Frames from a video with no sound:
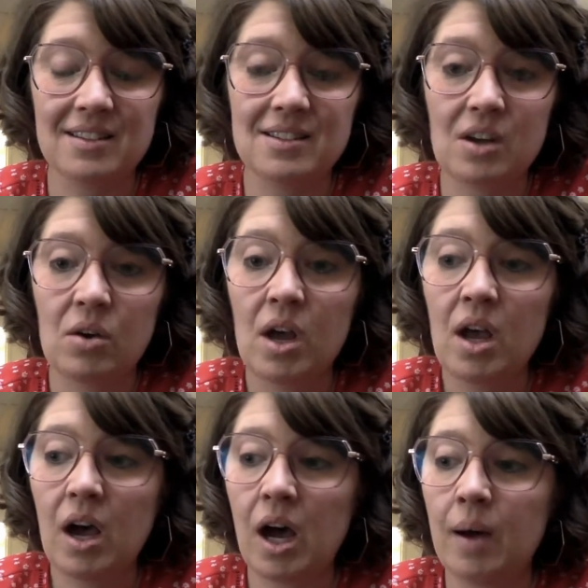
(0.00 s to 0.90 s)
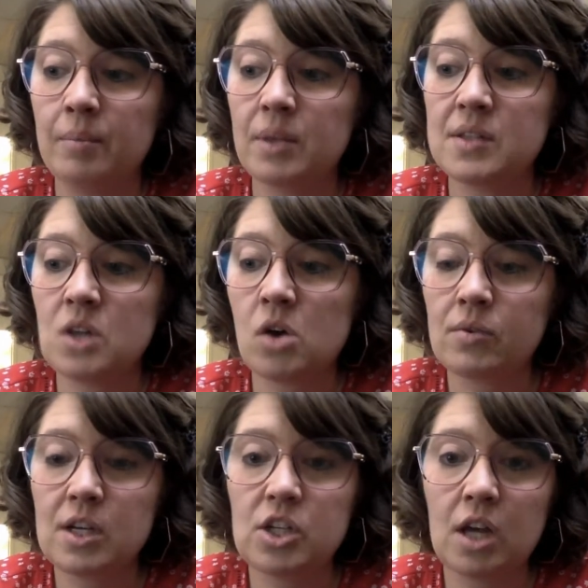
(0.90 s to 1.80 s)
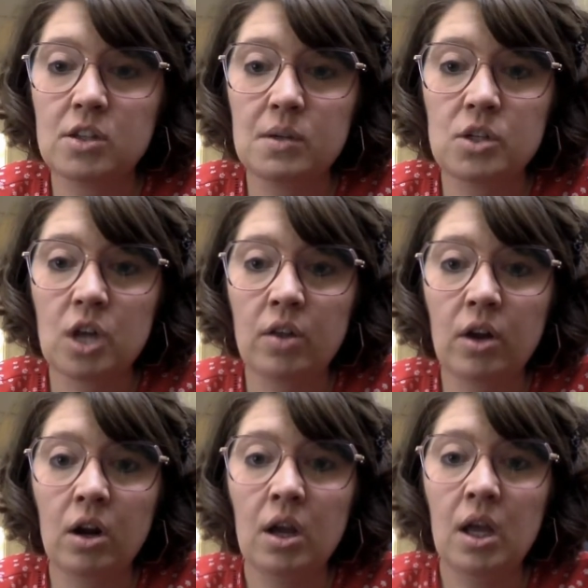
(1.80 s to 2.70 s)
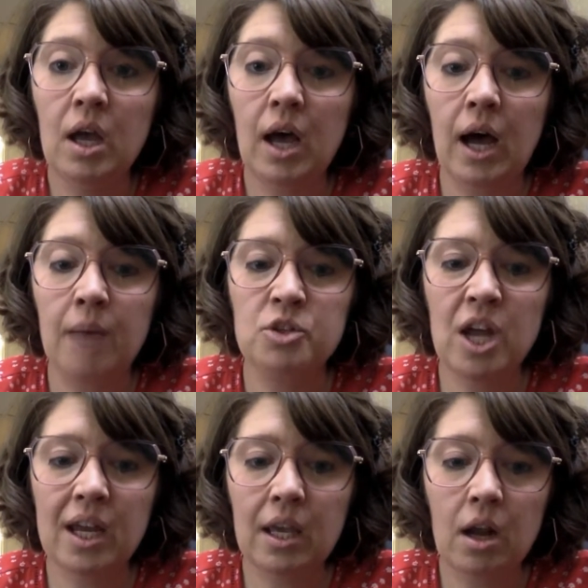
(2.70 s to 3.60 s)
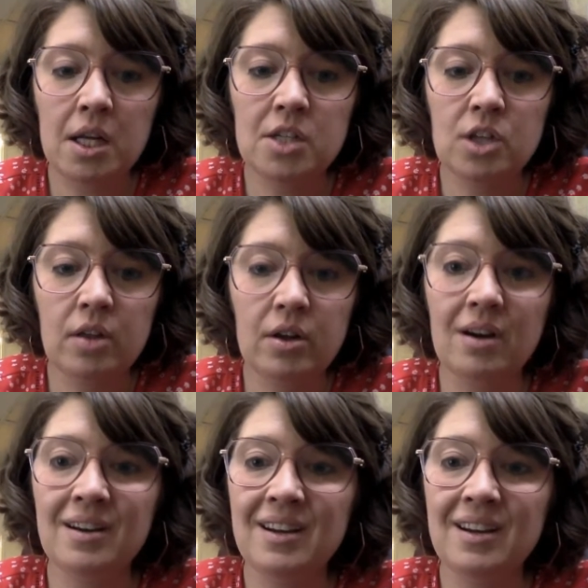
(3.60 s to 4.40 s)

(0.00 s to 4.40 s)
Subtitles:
So let's all reach out to each other, check in on each other,